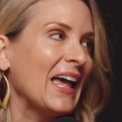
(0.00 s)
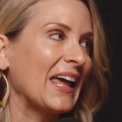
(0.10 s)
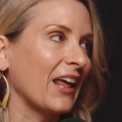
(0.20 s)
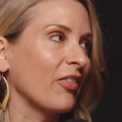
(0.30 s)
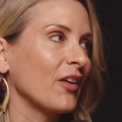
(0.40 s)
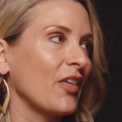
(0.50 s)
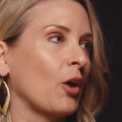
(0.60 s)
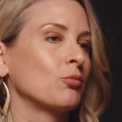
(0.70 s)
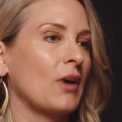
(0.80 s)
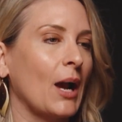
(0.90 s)
And I think that
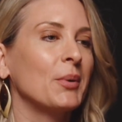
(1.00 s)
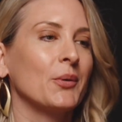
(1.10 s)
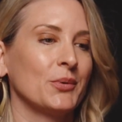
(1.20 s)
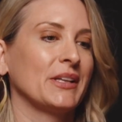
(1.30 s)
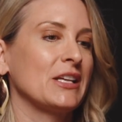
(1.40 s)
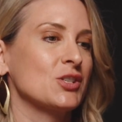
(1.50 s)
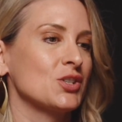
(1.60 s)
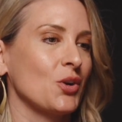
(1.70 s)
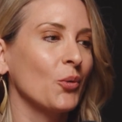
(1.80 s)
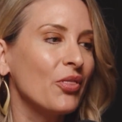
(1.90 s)
Robert really
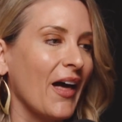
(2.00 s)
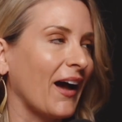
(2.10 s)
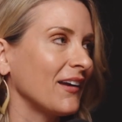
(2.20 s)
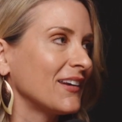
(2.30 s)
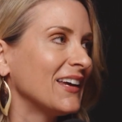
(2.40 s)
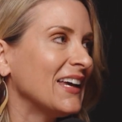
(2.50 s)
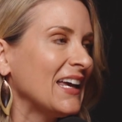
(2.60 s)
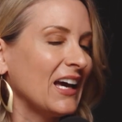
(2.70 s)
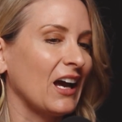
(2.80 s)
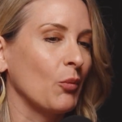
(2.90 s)
showed that
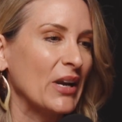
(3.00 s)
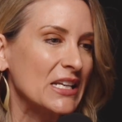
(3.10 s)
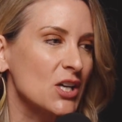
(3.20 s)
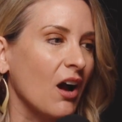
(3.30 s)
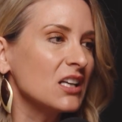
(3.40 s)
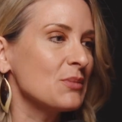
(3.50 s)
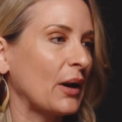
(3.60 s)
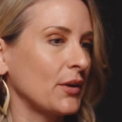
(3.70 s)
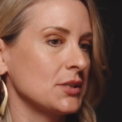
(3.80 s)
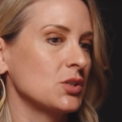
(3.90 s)
when he talked
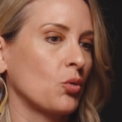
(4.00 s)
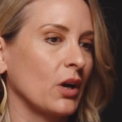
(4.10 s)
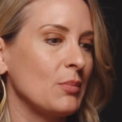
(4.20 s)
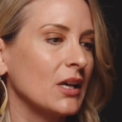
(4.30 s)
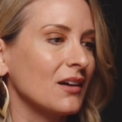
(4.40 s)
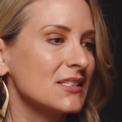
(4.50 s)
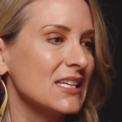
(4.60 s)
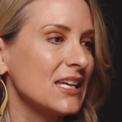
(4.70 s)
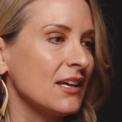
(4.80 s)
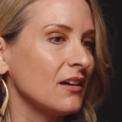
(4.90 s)
about his story, because
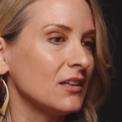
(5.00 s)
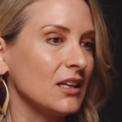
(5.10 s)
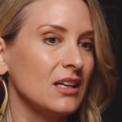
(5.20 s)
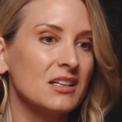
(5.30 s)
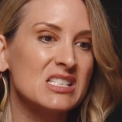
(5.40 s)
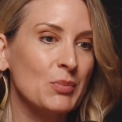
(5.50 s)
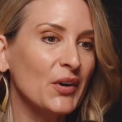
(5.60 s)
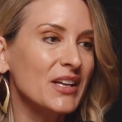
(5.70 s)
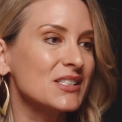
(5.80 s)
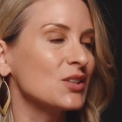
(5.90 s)
he
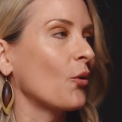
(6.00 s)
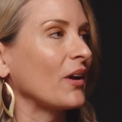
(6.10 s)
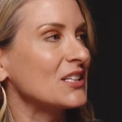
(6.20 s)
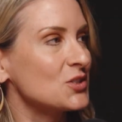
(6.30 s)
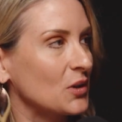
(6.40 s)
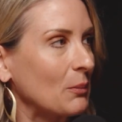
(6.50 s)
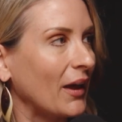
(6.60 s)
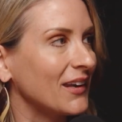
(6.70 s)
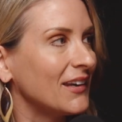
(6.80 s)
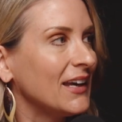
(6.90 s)
experienced going to treatment